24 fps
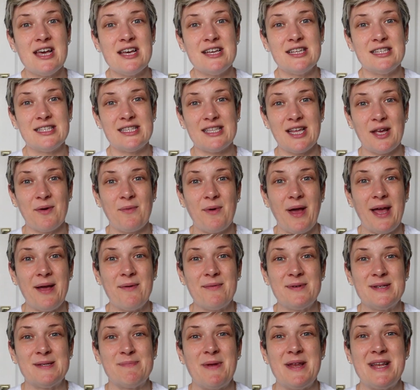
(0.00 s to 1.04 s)
So it
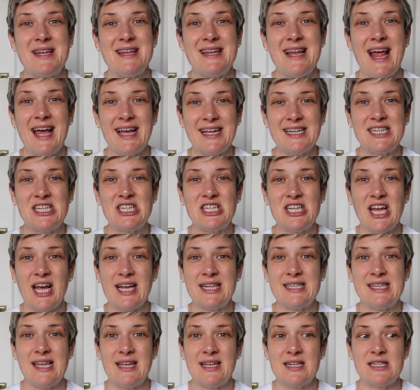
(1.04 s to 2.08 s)
has been nice
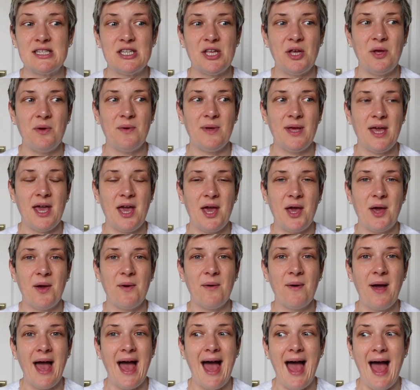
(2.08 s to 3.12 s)
chatting to
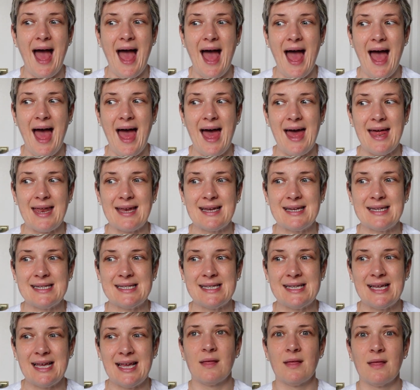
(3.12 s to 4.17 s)
you,
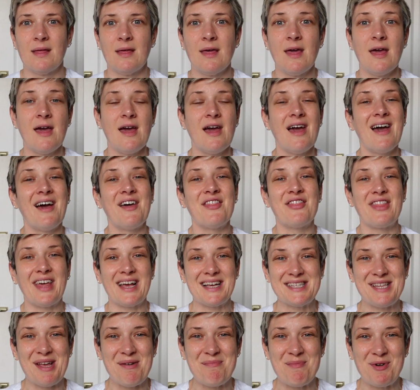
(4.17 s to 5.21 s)
and
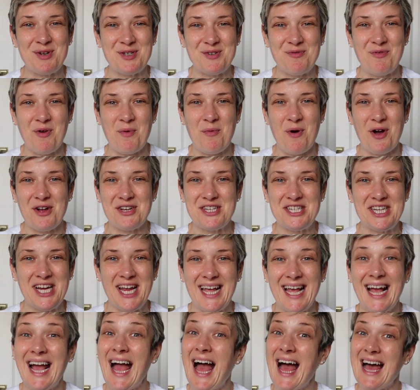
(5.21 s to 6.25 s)
thanks so much for watching.